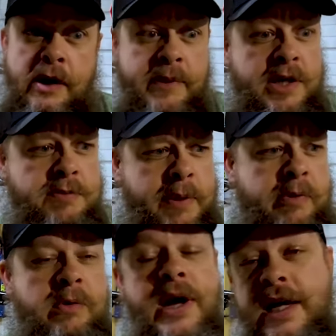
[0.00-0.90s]
I mean, there's people
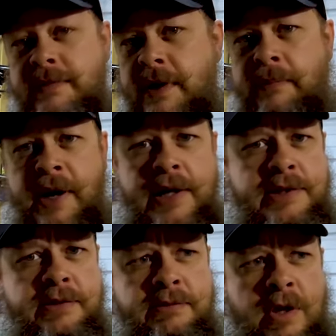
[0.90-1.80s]
that ride mountain
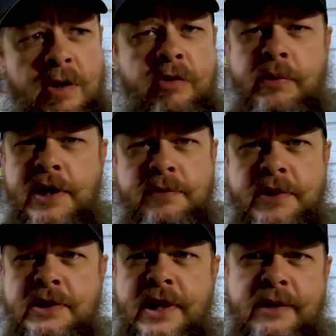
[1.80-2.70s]
bikes all over the place,
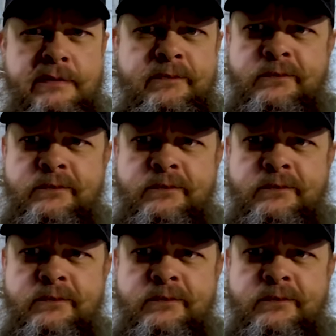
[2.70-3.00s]
but it's like